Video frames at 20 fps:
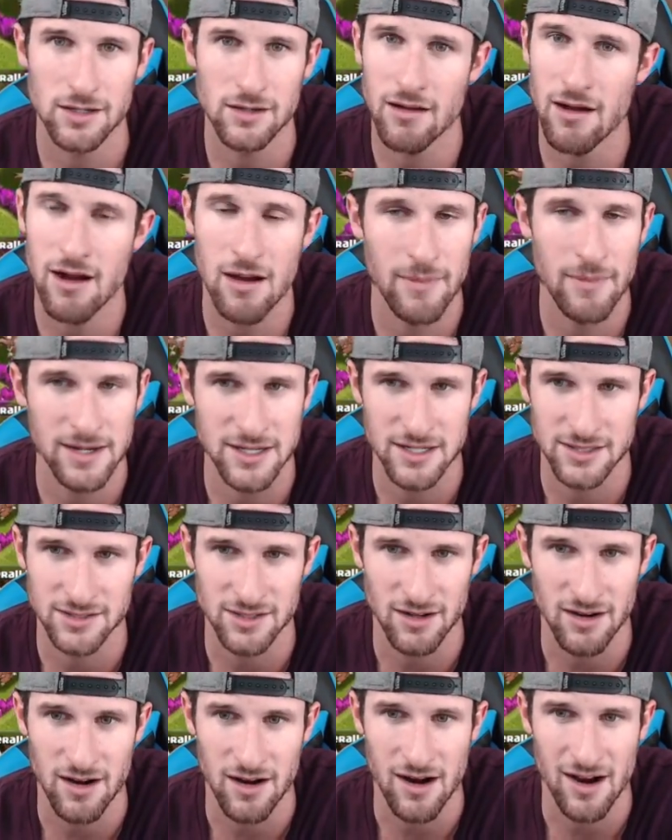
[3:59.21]
You know how
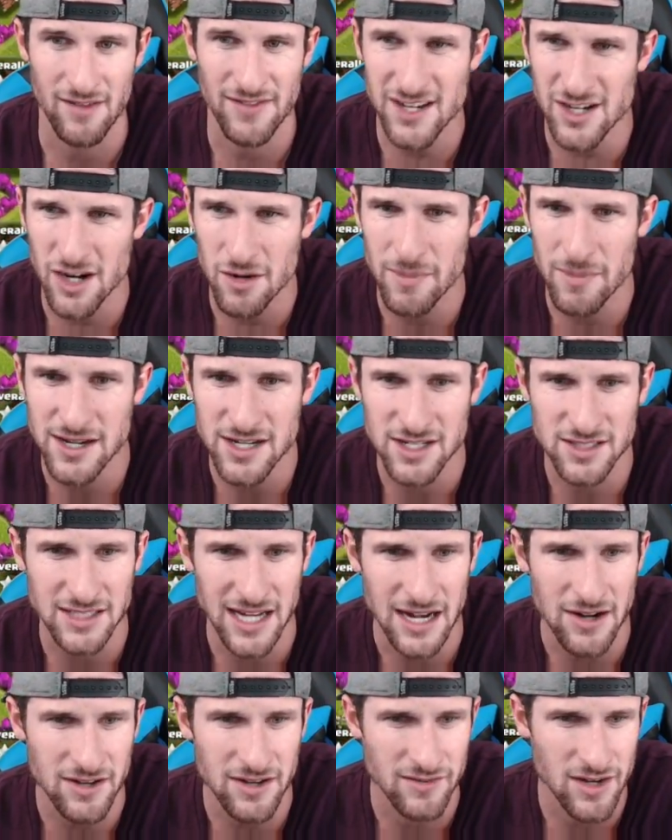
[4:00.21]
minions are. I think our minions,
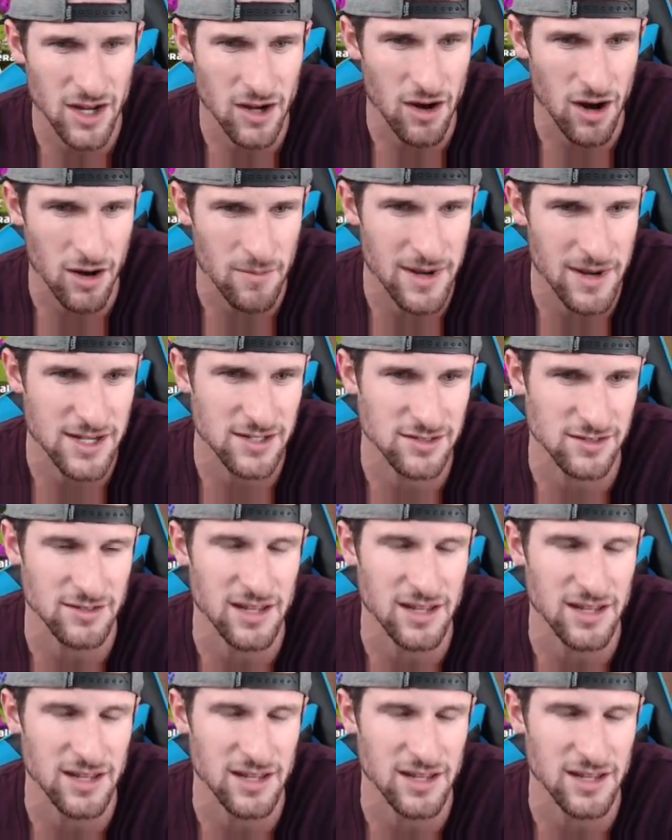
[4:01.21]
I don't even know. Our minions are